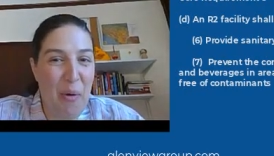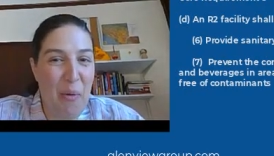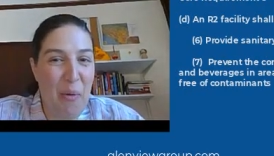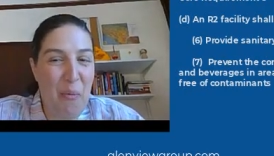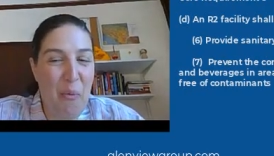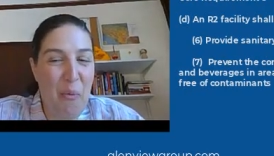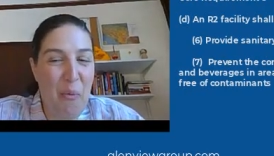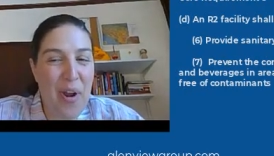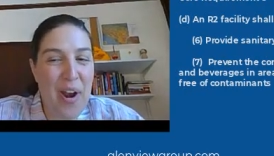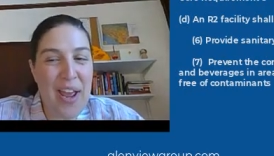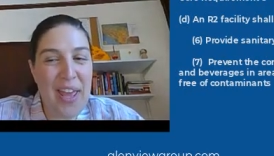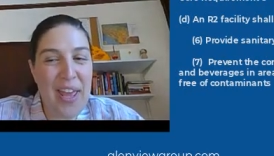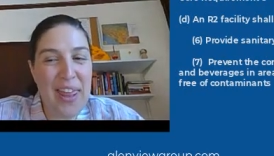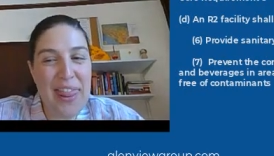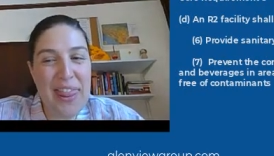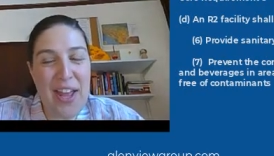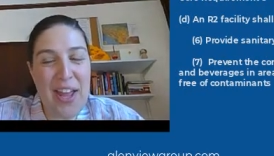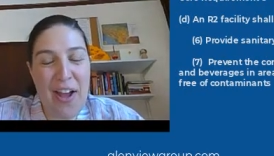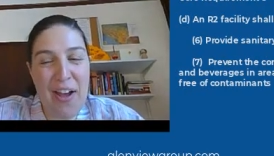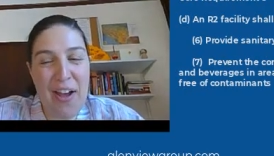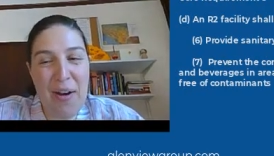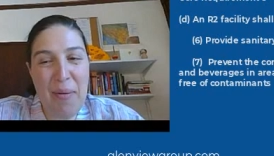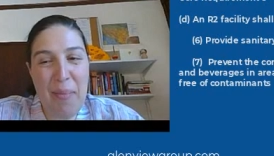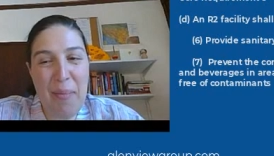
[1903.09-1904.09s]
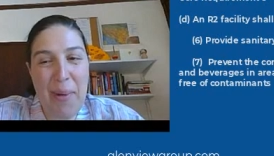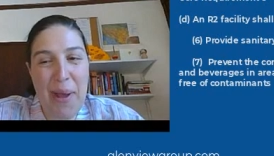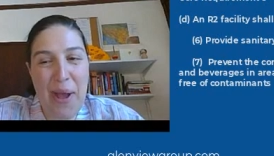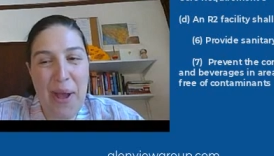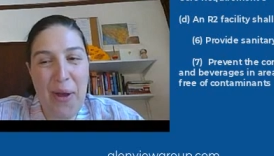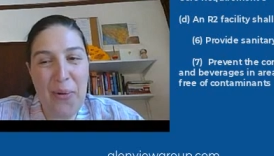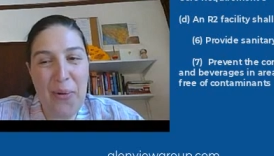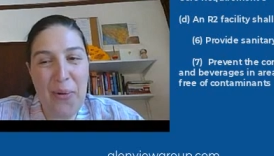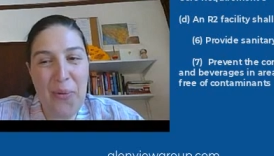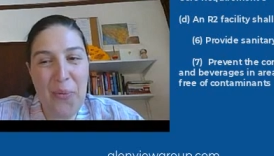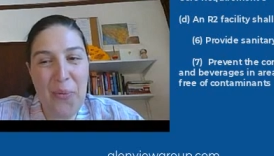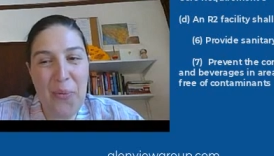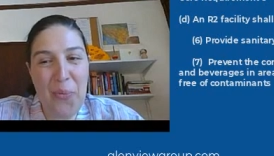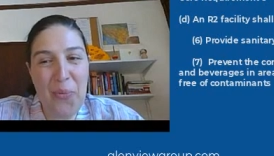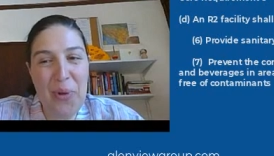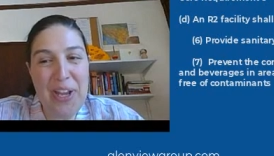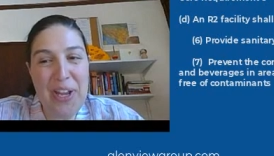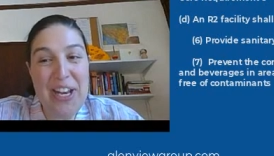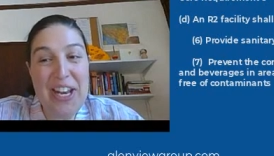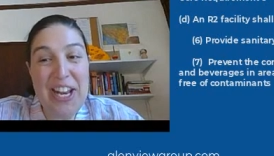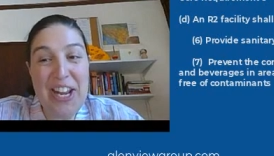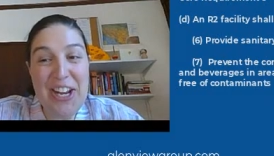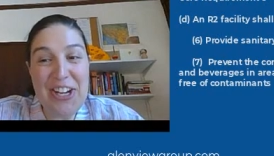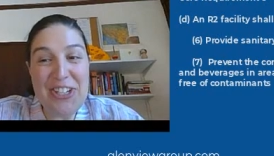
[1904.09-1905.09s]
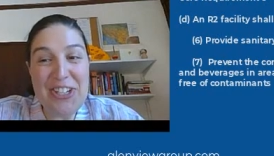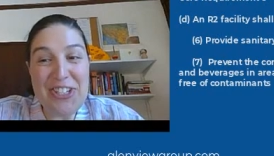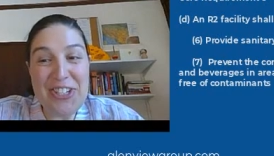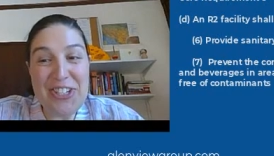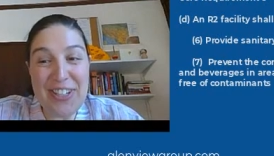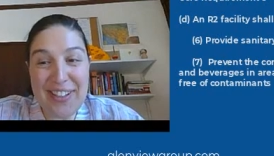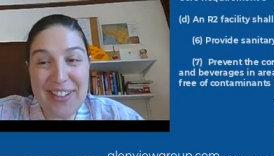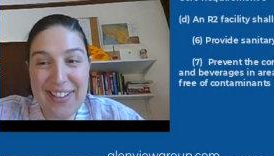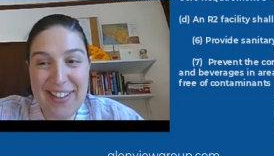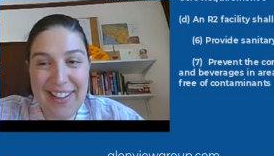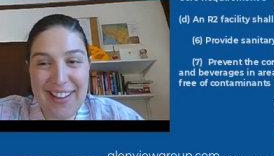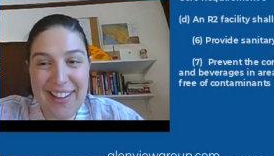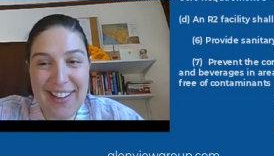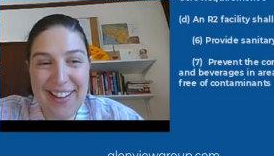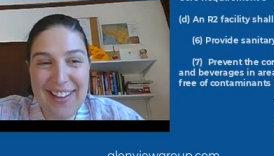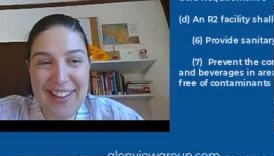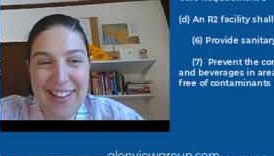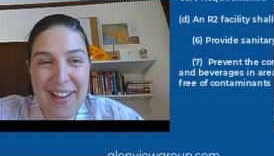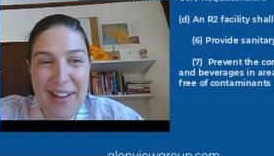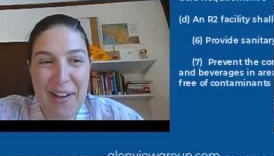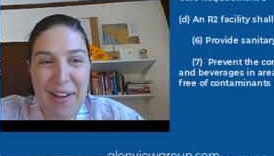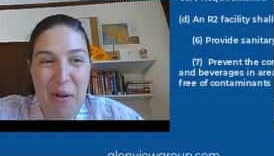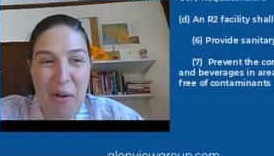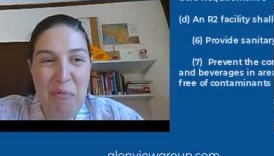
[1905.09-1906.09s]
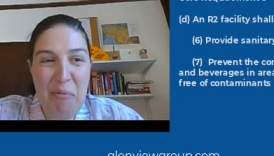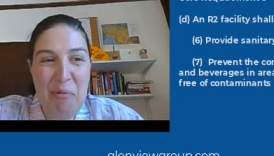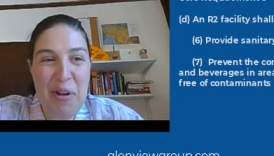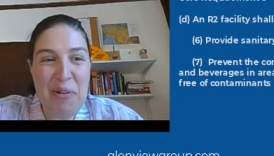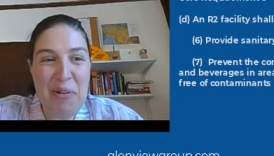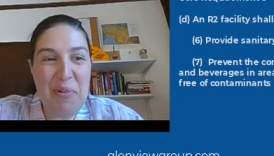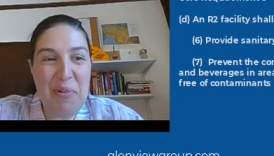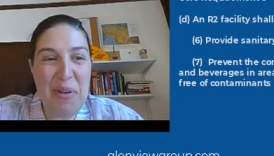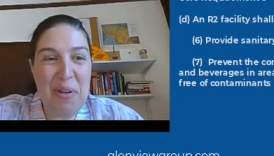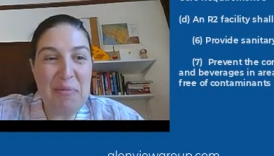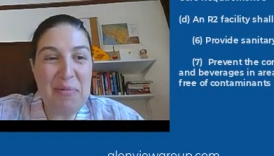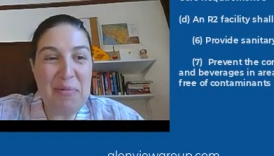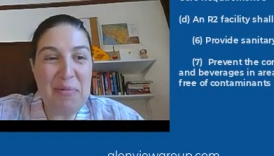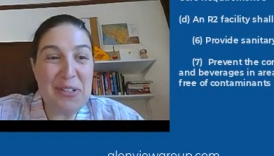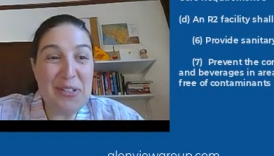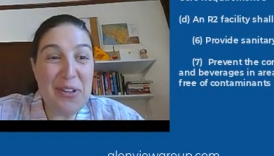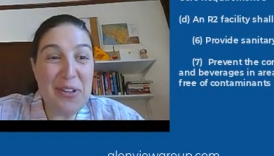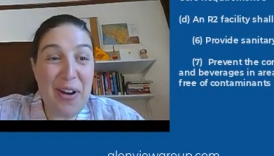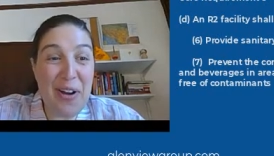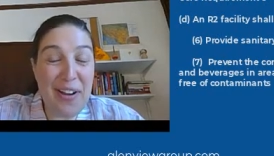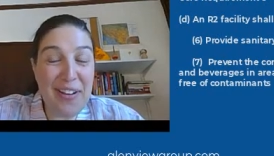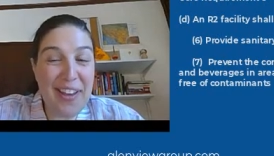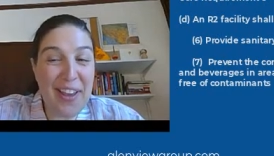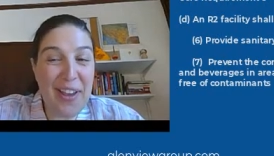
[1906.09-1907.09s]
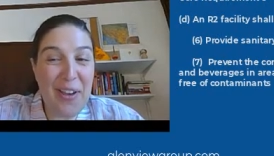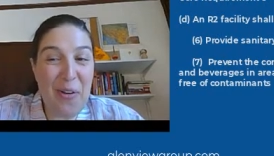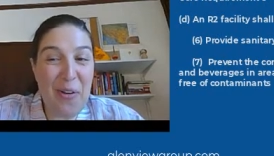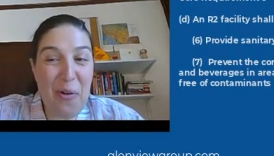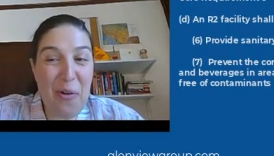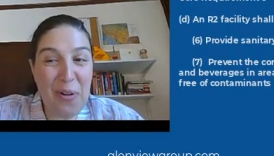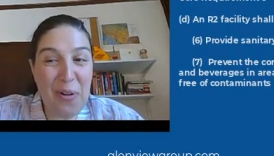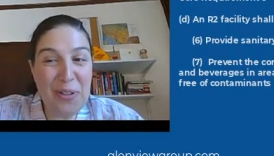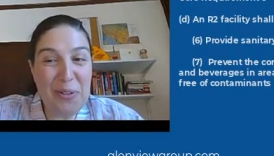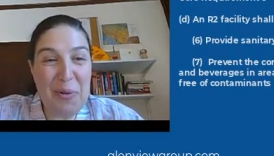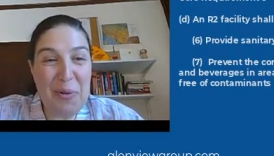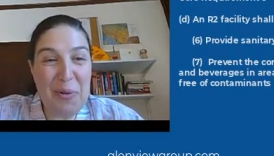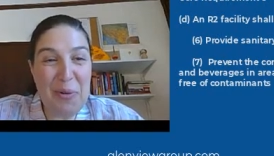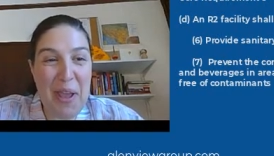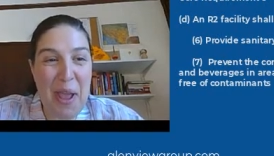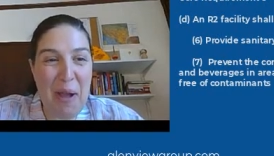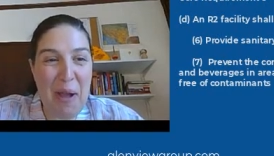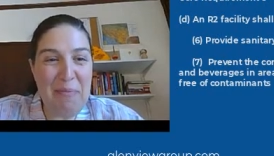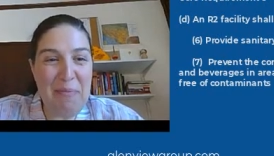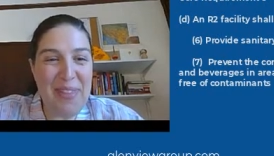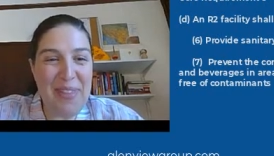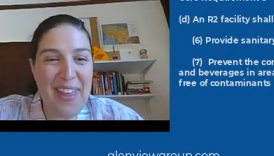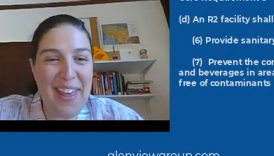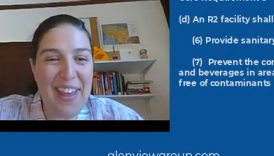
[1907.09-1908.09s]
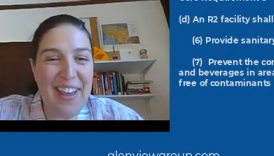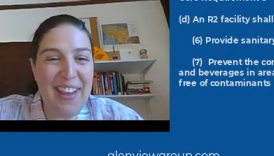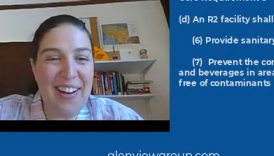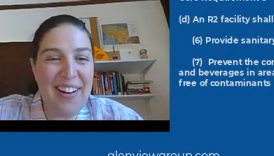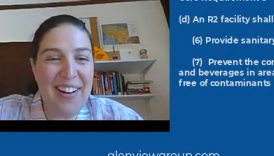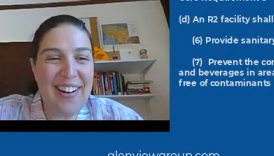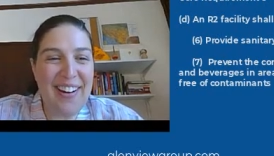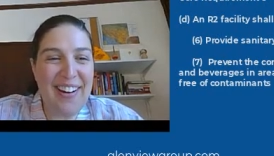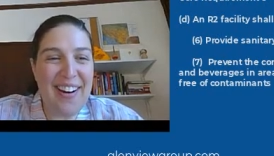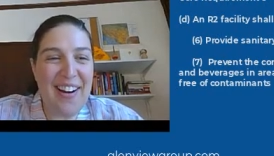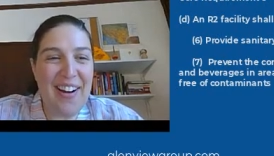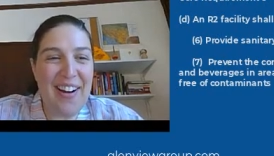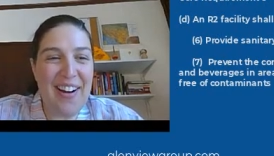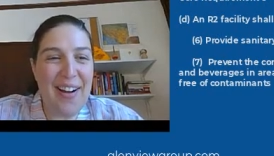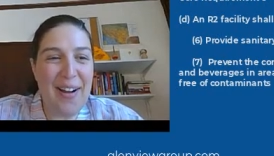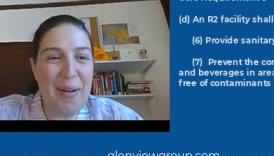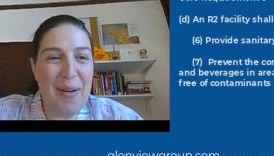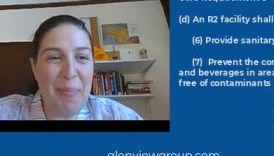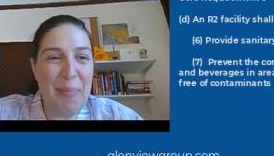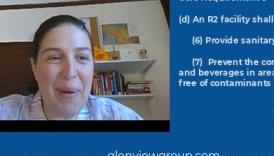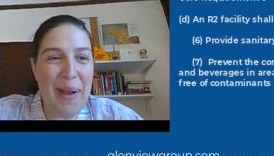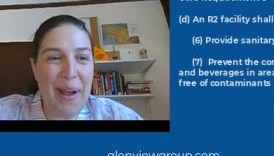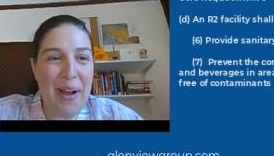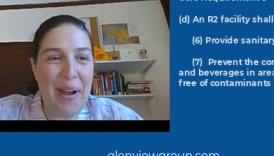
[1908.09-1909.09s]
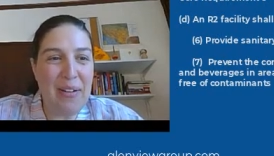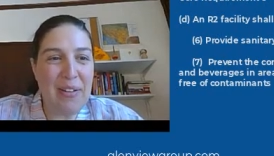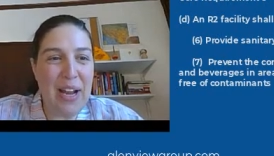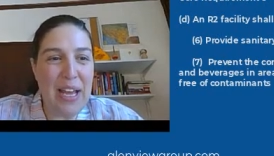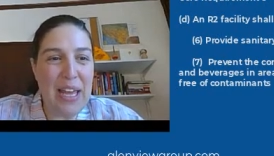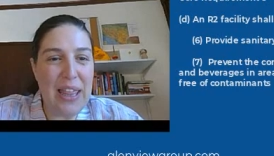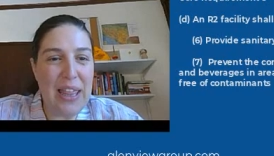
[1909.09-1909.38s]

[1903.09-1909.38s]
what I thought about initially when we were talking all the way up there about,